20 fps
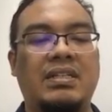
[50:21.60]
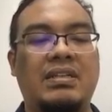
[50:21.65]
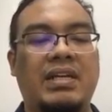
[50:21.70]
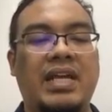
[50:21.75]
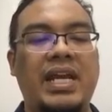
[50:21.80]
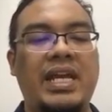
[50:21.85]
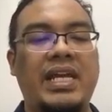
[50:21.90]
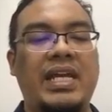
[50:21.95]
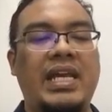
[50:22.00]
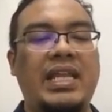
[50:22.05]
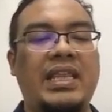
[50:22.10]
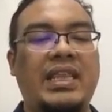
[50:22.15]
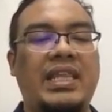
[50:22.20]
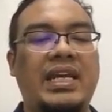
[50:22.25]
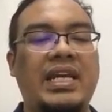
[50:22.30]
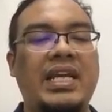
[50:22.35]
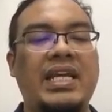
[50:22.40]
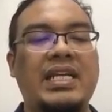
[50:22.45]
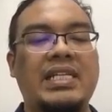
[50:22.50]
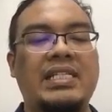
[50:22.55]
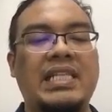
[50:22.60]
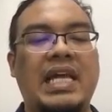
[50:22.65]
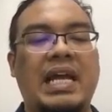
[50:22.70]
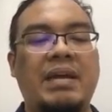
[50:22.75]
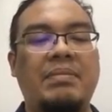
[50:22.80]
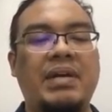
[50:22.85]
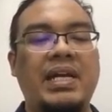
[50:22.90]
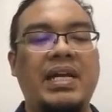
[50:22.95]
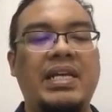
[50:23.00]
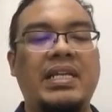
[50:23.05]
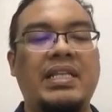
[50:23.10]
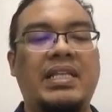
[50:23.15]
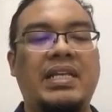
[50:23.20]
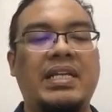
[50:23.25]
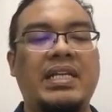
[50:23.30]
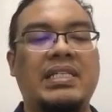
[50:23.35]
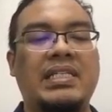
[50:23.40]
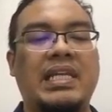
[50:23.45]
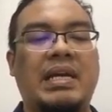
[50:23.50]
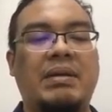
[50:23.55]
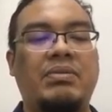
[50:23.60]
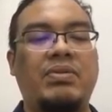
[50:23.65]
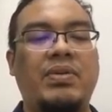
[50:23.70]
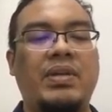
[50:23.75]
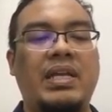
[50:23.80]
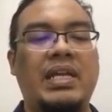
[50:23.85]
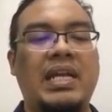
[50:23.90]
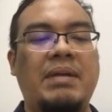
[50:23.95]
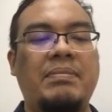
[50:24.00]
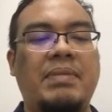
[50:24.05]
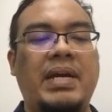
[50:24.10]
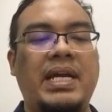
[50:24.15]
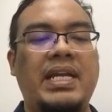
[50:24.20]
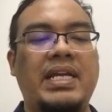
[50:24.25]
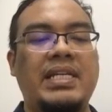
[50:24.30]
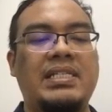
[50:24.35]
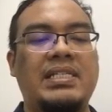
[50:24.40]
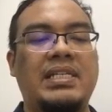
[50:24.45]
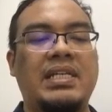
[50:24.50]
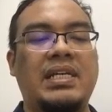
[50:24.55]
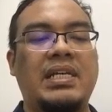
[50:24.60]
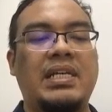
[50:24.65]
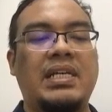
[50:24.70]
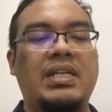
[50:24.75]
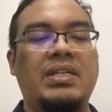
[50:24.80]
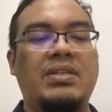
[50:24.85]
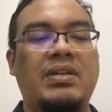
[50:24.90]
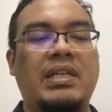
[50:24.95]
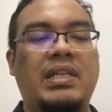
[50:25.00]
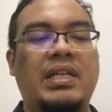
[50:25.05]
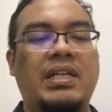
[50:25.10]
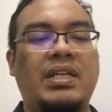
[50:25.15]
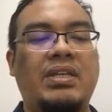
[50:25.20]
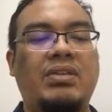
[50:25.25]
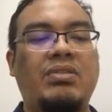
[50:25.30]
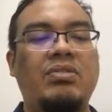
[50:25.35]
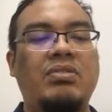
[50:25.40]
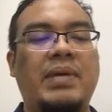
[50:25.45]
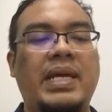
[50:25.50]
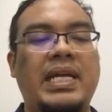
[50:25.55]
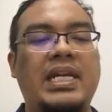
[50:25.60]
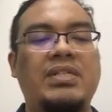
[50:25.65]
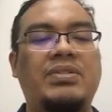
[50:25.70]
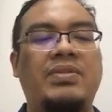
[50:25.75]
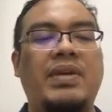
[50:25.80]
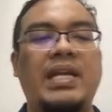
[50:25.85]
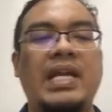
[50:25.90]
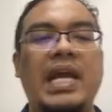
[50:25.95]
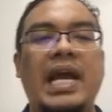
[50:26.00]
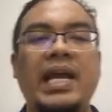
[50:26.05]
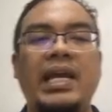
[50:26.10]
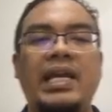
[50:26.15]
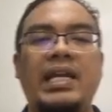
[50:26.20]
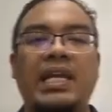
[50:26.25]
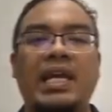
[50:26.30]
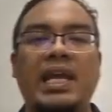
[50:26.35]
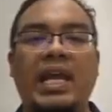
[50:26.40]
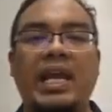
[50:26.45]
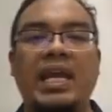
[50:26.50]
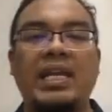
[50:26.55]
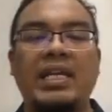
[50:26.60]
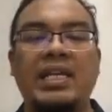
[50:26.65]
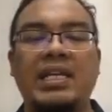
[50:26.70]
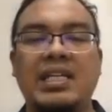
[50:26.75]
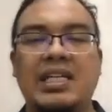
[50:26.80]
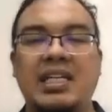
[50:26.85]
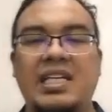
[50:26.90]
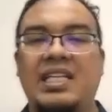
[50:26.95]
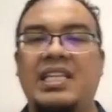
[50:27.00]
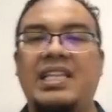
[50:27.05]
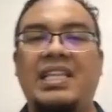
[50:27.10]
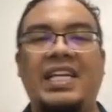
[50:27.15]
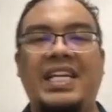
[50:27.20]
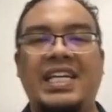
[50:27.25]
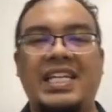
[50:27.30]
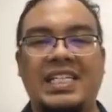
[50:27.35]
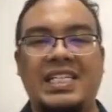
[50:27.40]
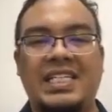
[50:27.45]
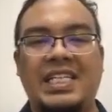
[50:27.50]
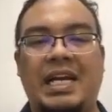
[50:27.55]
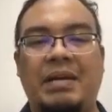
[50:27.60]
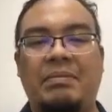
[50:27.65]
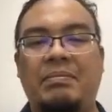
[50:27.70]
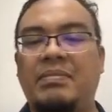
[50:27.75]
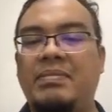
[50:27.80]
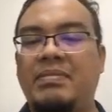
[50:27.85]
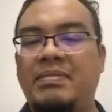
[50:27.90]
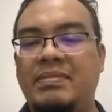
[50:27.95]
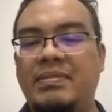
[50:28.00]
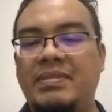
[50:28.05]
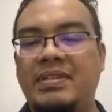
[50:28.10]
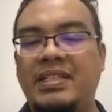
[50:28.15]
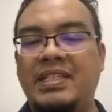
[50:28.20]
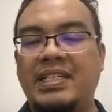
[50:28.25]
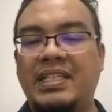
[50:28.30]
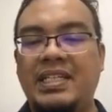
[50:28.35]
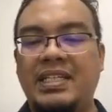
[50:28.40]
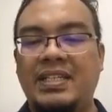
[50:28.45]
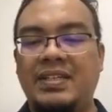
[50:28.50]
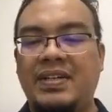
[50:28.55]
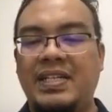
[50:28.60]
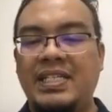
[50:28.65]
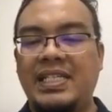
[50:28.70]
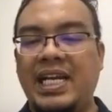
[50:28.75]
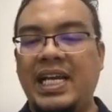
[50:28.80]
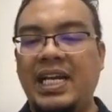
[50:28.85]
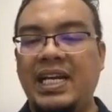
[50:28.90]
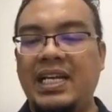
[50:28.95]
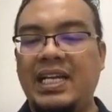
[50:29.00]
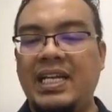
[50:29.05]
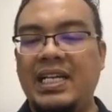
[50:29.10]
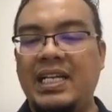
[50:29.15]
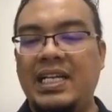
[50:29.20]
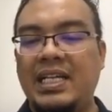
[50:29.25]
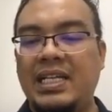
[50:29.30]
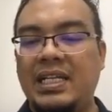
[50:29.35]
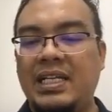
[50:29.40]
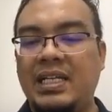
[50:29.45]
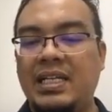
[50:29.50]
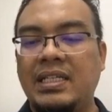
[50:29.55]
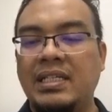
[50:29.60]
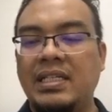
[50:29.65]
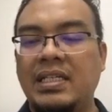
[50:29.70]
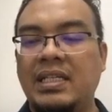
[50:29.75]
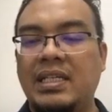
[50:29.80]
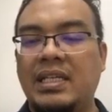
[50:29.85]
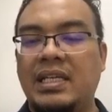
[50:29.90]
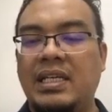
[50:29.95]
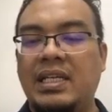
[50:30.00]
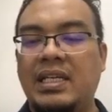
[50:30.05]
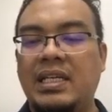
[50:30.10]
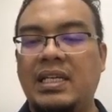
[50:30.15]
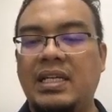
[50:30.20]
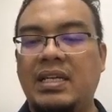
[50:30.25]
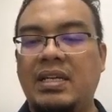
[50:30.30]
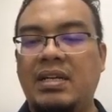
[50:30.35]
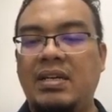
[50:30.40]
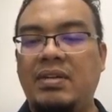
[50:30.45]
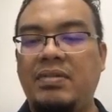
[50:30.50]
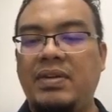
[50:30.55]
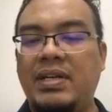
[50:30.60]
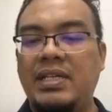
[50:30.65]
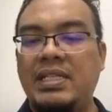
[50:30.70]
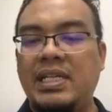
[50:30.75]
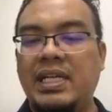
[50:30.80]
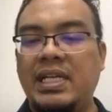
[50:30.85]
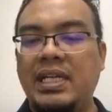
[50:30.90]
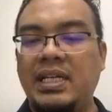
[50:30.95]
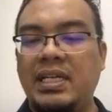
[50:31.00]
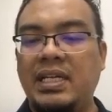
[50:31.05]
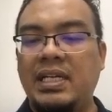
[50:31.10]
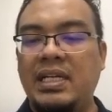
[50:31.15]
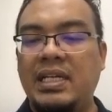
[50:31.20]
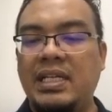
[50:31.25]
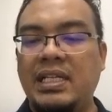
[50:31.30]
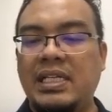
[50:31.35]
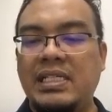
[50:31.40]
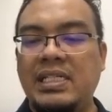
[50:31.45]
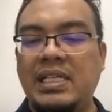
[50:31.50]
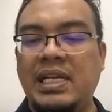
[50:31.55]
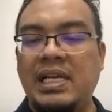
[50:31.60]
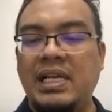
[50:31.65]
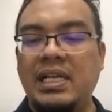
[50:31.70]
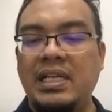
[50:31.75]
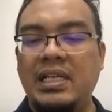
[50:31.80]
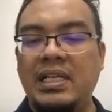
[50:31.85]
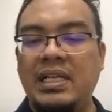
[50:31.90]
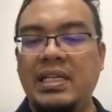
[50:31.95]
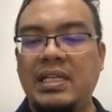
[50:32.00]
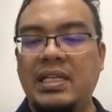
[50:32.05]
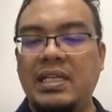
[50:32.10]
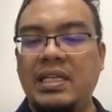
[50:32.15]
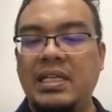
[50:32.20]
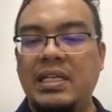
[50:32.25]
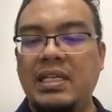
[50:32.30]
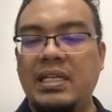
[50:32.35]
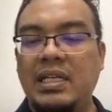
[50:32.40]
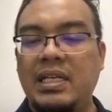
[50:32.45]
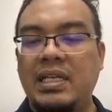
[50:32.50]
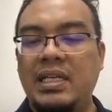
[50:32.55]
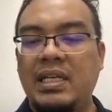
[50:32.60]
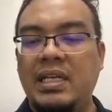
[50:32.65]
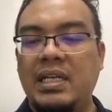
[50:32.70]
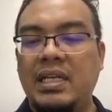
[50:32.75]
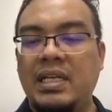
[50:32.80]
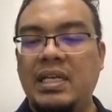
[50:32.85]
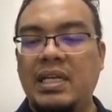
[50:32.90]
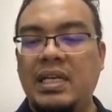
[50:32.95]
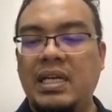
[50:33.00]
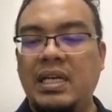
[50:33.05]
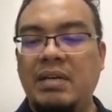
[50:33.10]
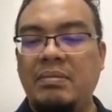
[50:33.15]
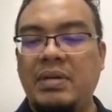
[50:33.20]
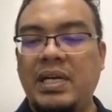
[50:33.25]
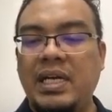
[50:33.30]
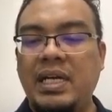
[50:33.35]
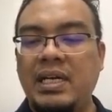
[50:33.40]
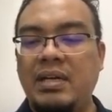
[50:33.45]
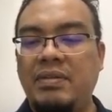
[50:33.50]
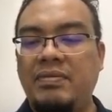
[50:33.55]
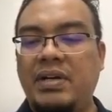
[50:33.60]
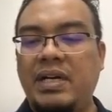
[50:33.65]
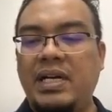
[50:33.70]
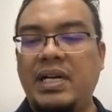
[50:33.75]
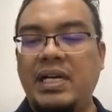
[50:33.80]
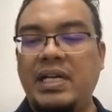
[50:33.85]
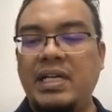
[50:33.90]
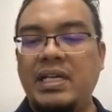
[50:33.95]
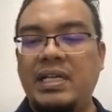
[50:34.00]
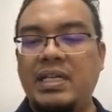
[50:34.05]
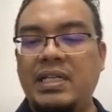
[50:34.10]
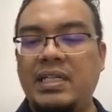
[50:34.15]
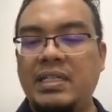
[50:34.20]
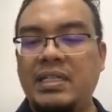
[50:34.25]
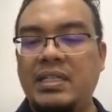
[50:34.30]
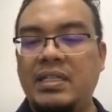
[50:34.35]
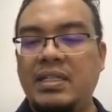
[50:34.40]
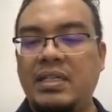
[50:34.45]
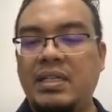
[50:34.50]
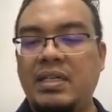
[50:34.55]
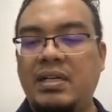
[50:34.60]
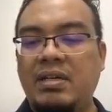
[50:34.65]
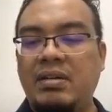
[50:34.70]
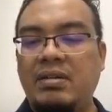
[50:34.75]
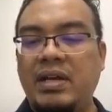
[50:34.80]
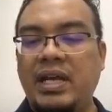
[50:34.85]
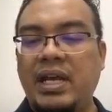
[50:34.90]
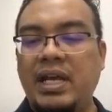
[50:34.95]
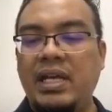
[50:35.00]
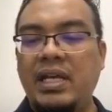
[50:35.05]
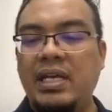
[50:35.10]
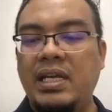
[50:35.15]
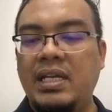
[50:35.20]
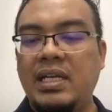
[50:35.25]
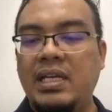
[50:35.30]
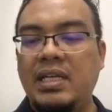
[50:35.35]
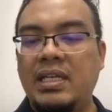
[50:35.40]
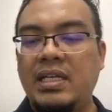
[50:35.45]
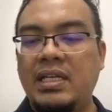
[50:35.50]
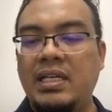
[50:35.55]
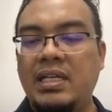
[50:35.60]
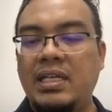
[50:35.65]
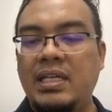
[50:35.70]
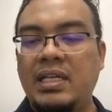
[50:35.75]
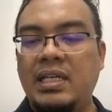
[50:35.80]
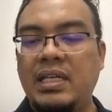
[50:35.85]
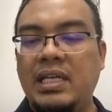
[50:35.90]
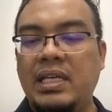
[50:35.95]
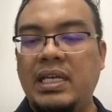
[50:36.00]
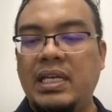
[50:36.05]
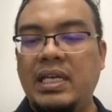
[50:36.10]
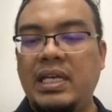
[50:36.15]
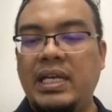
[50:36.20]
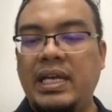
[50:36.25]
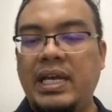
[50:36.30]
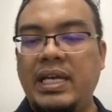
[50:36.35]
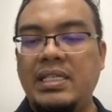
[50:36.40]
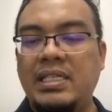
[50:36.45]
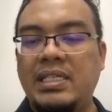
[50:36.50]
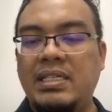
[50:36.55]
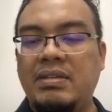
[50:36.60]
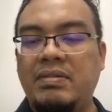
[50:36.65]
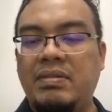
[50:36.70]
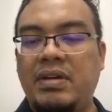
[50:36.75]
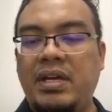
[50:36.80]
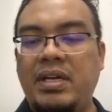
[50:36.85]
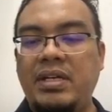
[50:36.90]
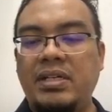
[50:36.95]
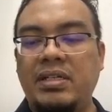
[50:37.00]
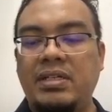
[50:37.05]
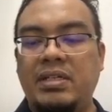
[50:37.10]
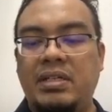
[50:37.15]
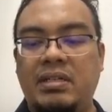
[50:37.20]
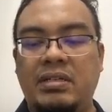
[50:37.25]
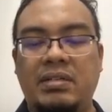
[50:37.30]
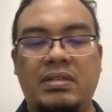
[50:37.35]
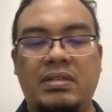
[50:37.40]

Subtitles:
Okay, in 3 years time, in 3 years time. 32 minus 29 in 3 years time. You understand? All of you understand? Tasina? Imran? Farah? All okay? Yes? Very good.